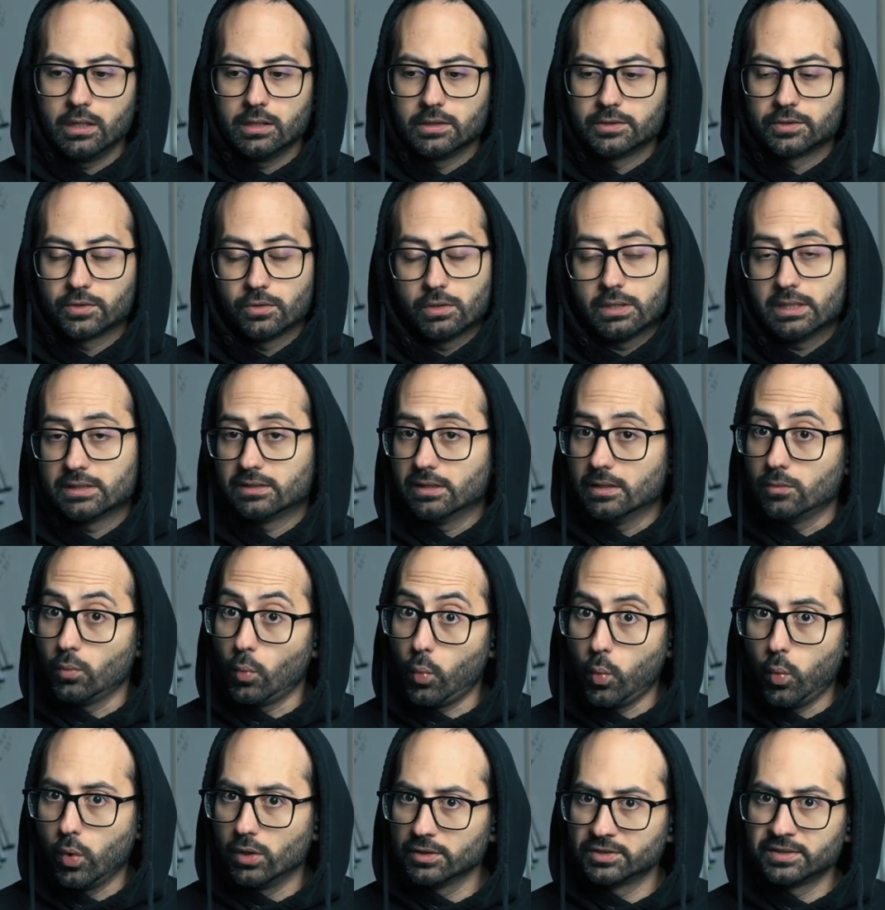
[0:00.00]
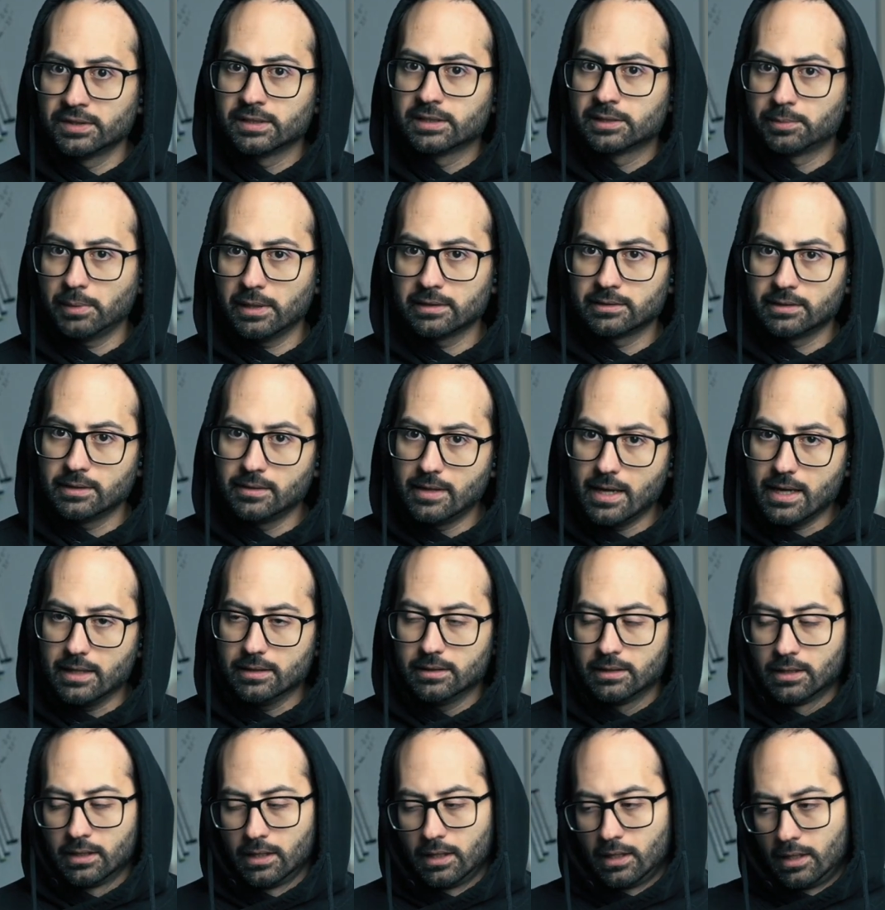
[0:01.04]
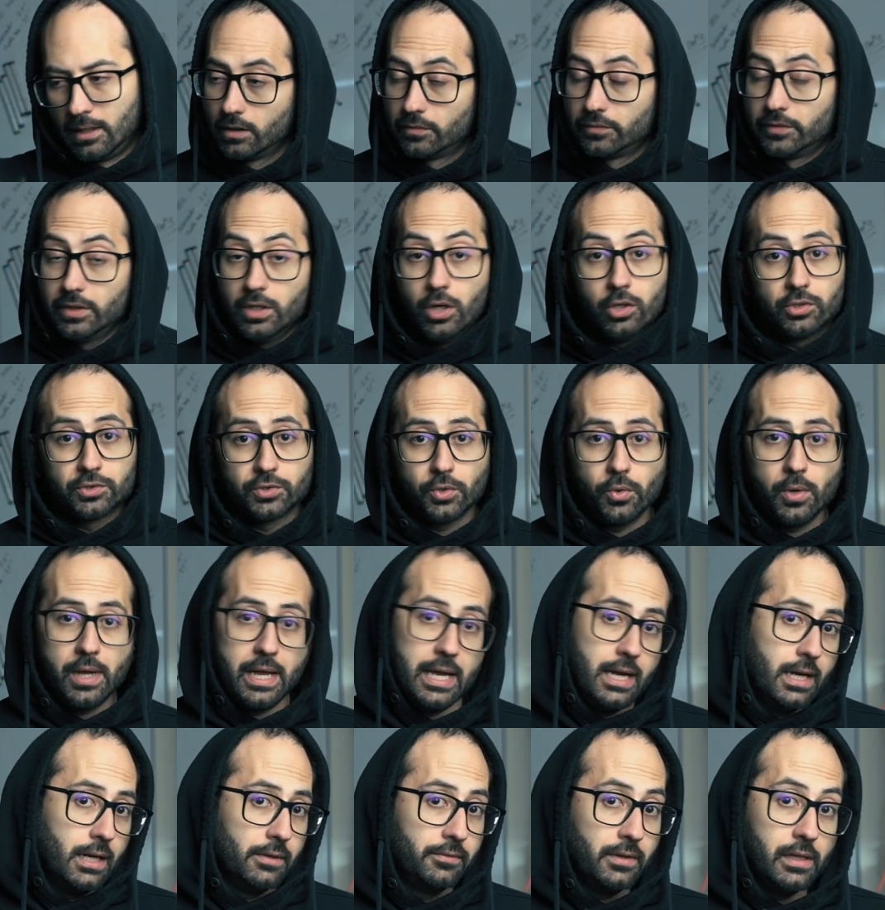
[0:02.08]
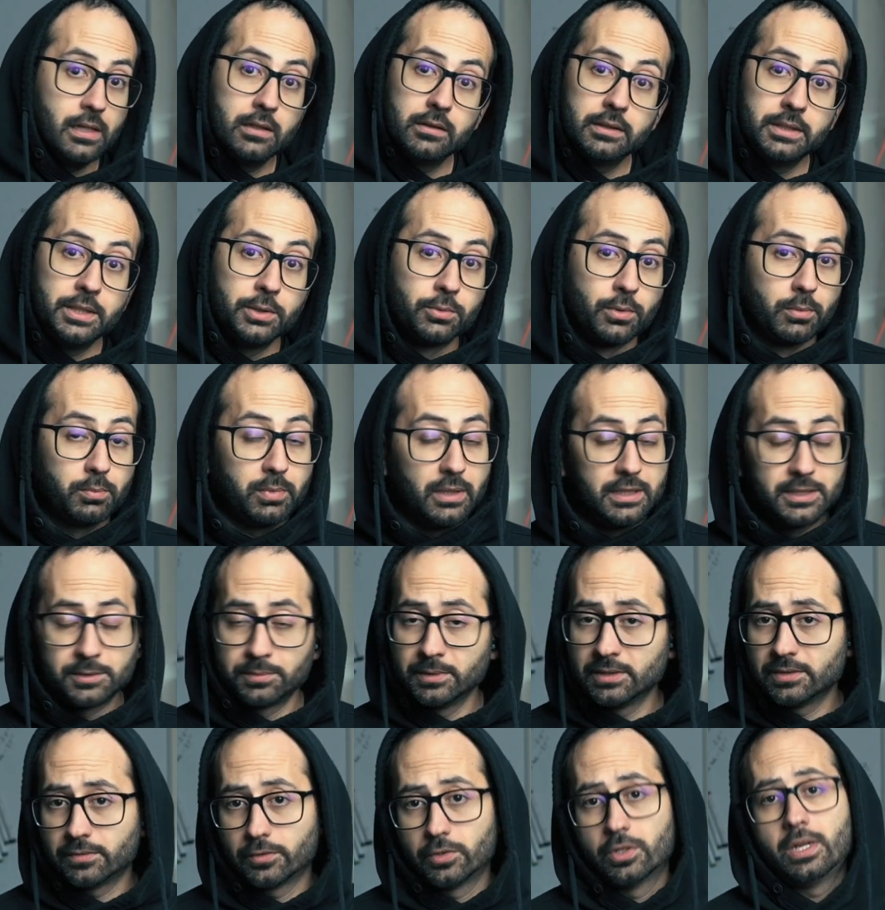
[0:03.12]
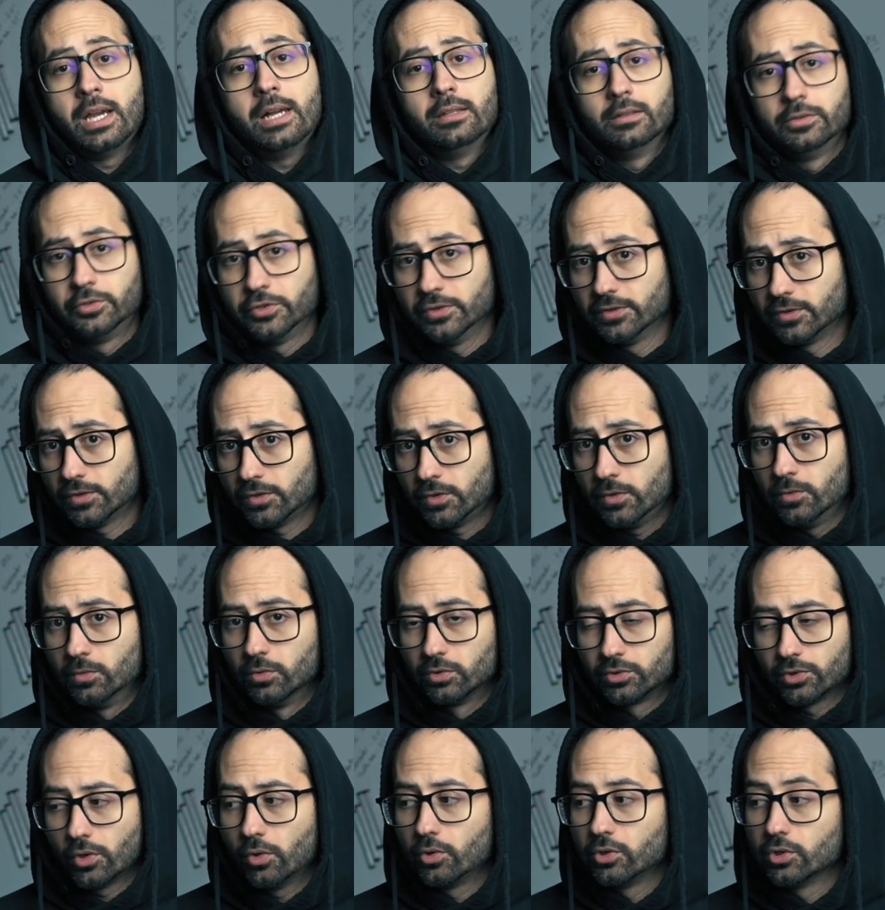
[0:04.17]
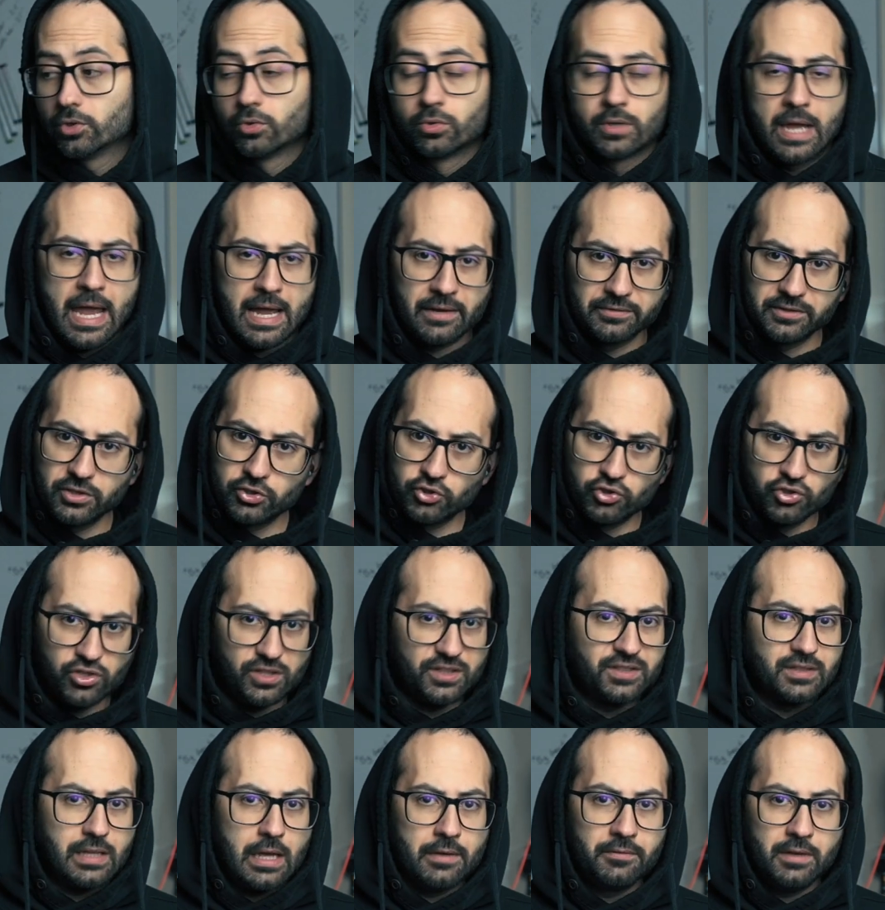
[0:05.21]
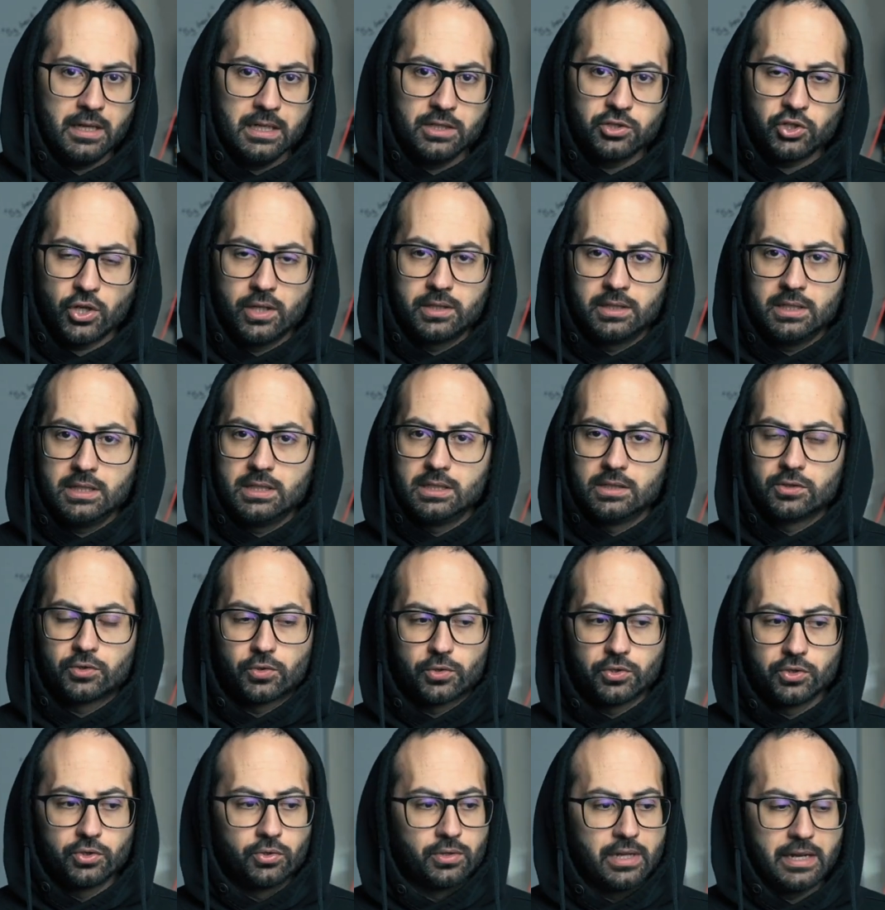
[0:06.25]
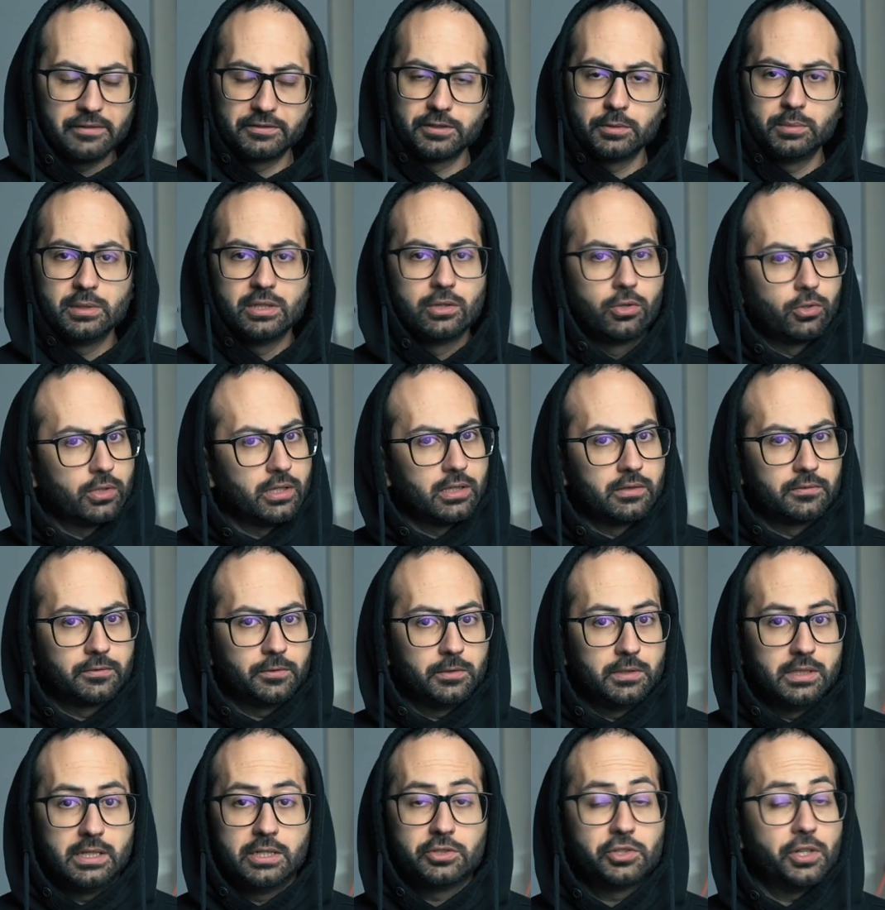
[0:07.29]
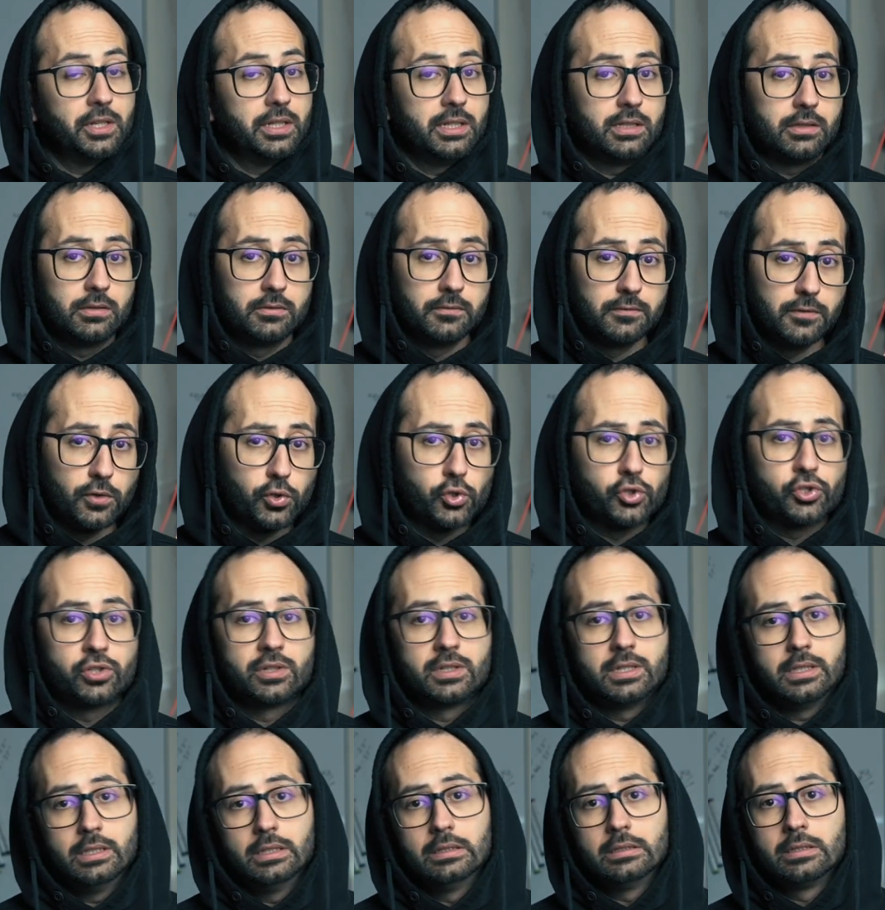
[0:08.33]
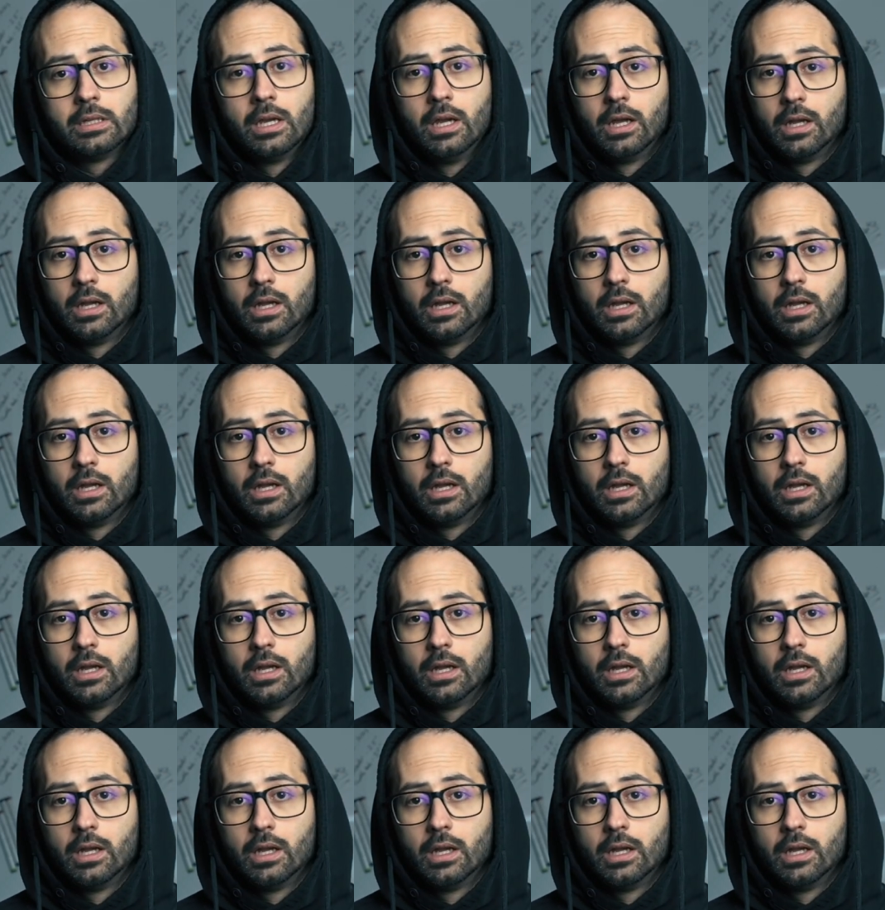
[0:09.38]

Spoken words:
So like I said, wasn't expecting that. They also have LED replacements for your halogens too, so you don't have to just have HIDs, or you don't have to be looking for an HID conversion kit